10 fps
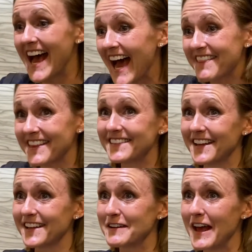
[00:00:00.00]
I think
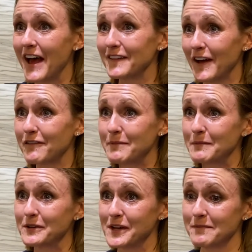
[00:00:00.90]
that a lot of
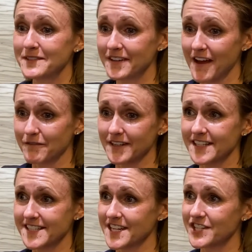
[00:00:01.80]
people come to that
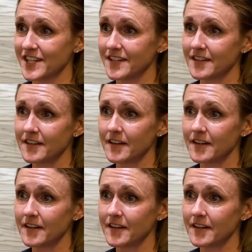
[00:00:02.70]
realization